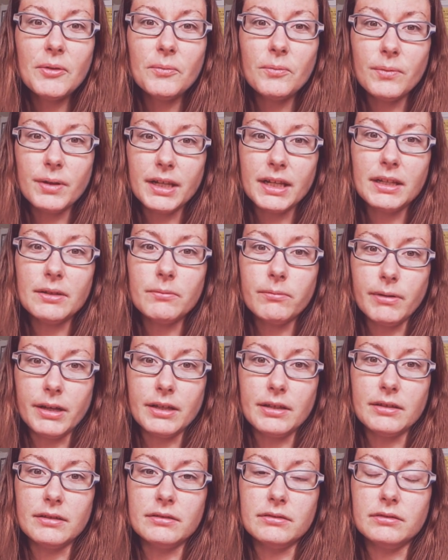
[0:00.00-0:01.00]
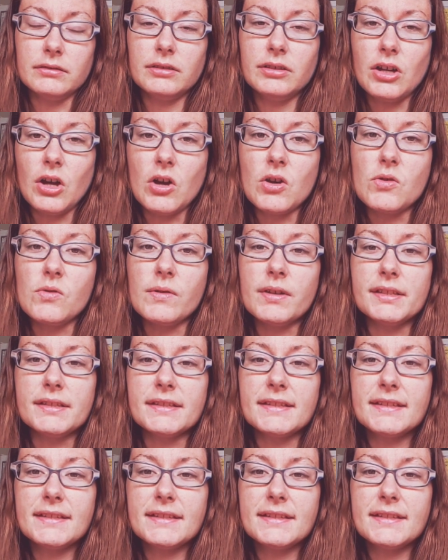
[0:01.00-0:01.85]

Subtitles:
we will go and